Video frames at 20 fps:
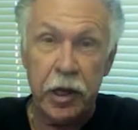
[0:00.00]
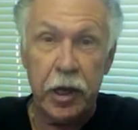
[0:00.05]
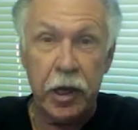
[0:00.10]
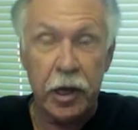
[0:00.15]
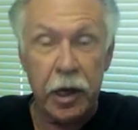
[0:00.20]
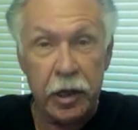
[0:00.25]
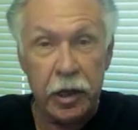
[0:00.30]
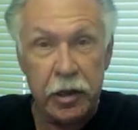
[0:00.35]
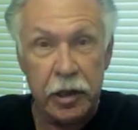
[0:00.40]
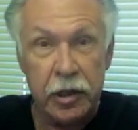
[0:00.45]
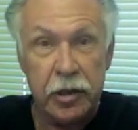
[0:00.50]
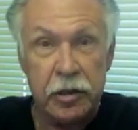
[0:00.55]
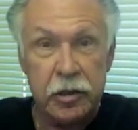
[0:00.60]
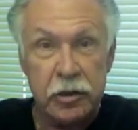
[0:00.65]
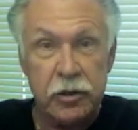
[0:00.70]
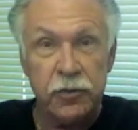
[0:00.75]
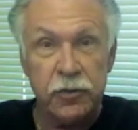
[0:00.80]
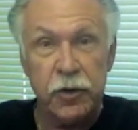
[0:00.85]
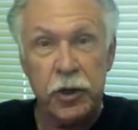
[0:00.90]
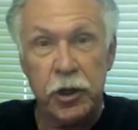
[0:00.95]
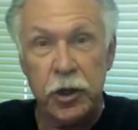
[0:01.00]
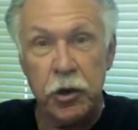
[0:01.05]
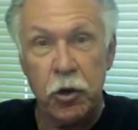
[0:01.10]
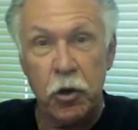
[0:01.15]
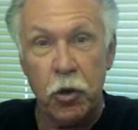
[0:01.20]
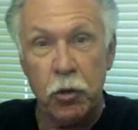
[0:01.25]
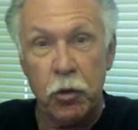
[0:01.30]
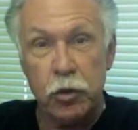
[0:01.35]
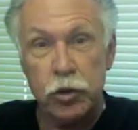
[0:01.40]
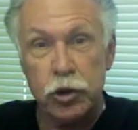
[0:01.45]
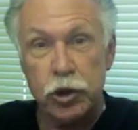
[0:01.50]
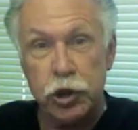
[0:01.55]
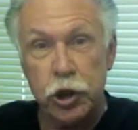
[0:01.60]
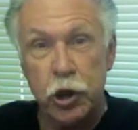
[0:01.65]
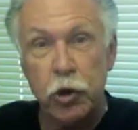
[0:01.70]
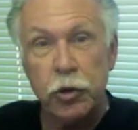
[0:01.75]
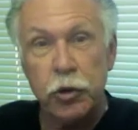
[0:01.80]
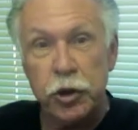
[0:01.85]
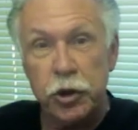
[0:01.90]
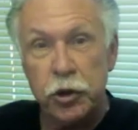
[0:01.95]
And I think this video will
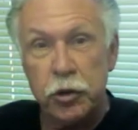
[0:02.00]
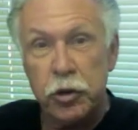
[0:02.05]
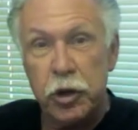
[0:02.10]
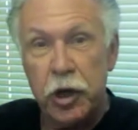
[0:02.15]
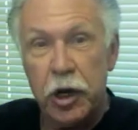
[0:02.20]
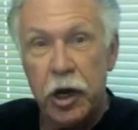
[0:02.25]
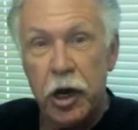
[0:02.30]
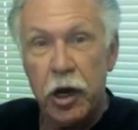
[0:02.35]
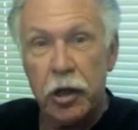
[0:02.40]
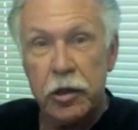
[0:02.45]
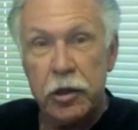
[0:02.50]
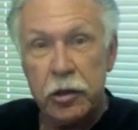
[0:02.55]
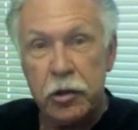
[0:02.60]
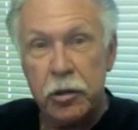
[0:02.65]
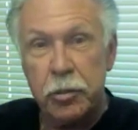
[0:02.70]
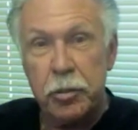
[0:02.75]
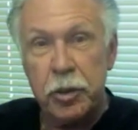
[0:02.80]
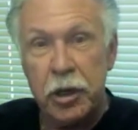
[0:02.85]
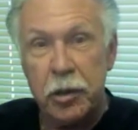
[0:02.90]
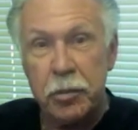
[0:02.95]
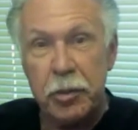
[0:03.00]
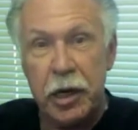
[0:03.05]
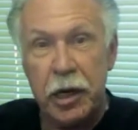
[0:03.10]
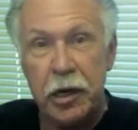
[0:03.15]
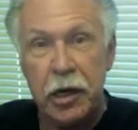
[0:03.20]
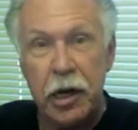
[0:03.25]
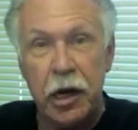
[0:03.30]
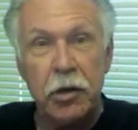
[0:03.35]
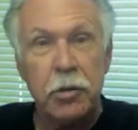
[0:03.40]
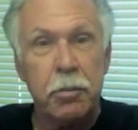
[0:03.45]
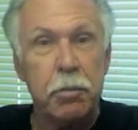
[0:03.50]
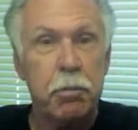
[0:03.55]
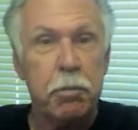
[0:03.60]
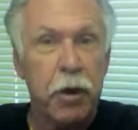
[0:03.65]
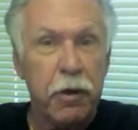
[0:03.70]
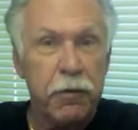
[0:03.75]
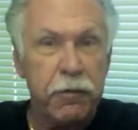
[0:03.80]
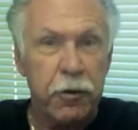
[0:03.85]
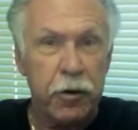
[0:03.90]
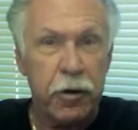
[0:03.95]
show you a little bit about how to
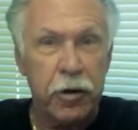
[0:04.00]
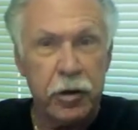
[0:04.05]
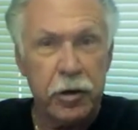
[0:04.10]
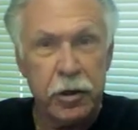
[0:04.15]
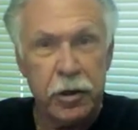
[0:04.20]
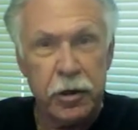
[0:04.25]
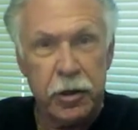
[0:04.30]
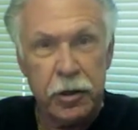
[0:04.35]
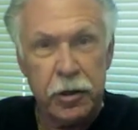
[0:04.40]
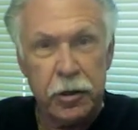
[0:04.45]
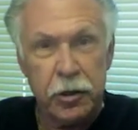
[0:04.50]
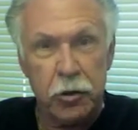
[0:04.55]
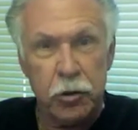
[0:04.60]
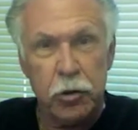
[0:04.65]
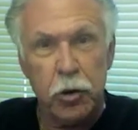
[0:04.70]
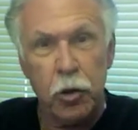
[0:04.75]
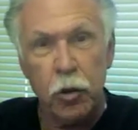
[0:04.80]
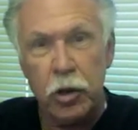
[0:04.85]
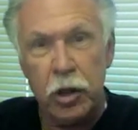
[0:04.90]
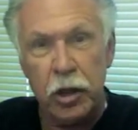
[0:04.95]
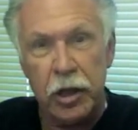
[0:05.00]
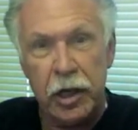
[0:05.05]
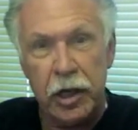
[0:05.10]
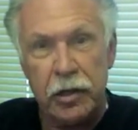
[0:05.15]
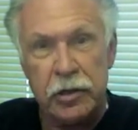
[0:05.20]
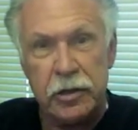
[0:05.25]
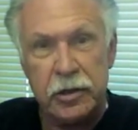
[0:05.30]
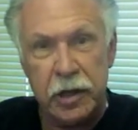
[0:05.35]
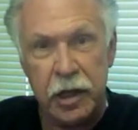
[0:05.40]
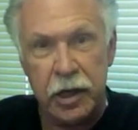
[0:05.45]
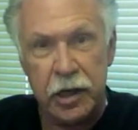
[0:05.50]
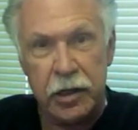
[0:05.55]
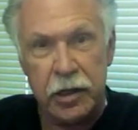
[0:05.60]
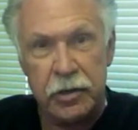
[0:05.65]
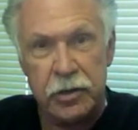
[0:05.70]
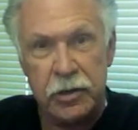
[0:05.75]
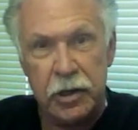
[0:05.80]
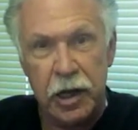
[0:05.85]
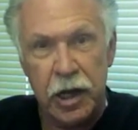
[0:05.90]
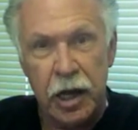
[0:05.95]
buffer your local
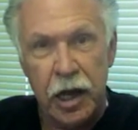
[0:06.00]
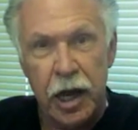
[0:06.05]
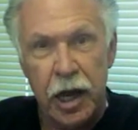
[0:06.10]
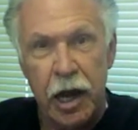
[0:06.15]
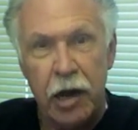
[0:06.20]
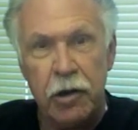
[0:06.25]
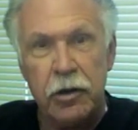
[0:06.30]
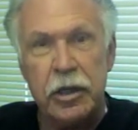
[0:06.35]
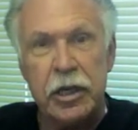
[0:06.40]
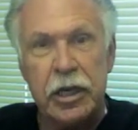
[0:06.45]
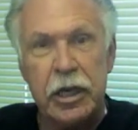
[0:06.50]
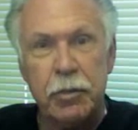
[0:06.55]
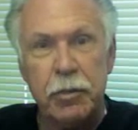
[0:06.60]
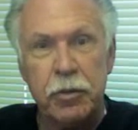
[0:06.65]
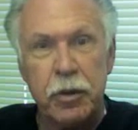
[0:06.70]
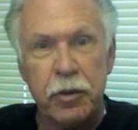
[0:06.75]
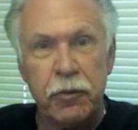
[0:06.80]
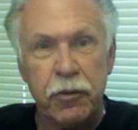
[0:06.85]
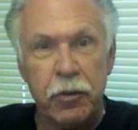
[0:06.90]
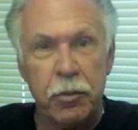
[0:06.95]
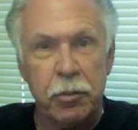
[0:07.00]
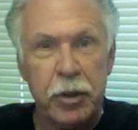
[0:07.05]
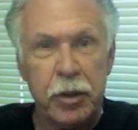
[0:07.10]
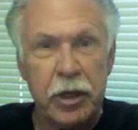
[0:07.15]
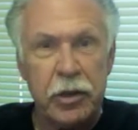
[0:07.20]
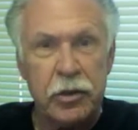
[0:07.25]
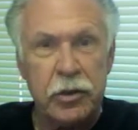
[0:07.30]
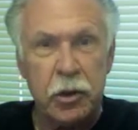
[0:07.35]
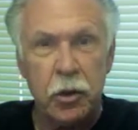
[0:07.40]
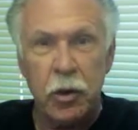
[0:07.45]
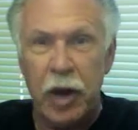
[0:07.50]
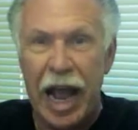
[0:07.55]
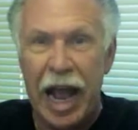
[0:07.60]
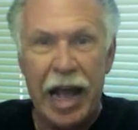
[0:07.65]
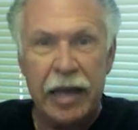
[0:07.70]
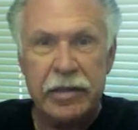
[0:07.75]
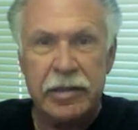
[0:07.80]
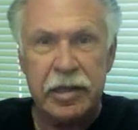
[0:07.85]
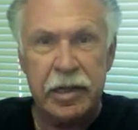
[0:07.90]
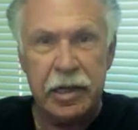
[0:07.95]
anesthetics, how to keep them from being so
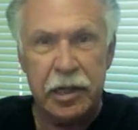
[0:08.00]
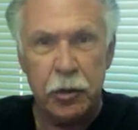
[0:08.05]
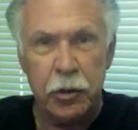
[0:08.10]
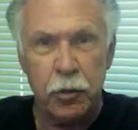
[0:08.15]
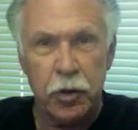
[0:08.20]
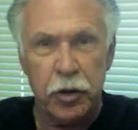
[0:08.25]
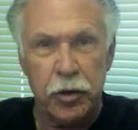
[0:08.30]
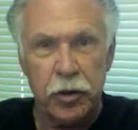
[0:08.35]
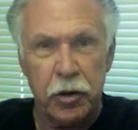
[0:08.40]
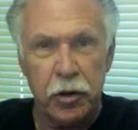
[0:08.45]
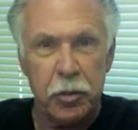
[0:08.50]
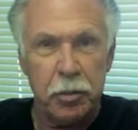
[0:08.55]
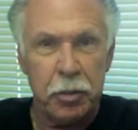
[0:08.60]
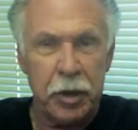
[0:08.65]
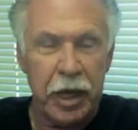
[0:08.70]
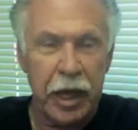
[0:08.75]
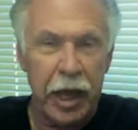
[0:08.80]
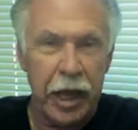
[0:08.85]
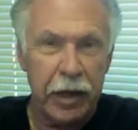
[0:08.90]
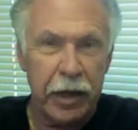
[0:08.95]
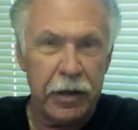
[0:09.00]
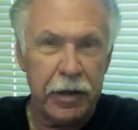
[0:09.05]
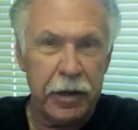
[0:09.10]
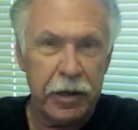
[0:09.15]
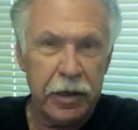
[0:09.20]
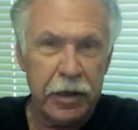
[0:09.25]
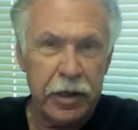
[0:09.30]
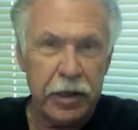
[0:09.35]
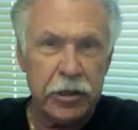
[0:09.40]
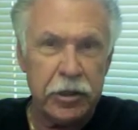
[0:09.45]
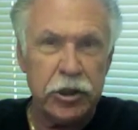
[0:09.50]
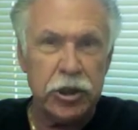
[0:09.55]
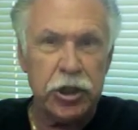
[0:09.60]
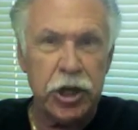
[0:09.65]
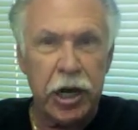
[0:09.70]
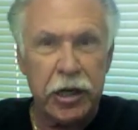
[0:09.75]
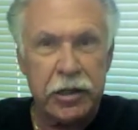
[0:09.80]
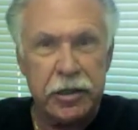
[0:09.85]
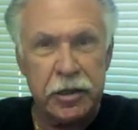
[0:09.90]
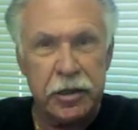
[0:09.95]
acidy when they're being
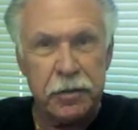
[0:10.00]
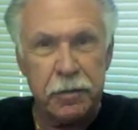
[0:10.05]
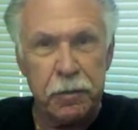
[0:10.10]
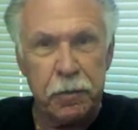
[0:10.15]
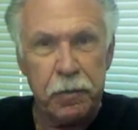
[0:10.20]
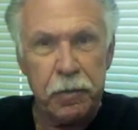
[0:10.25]
injected.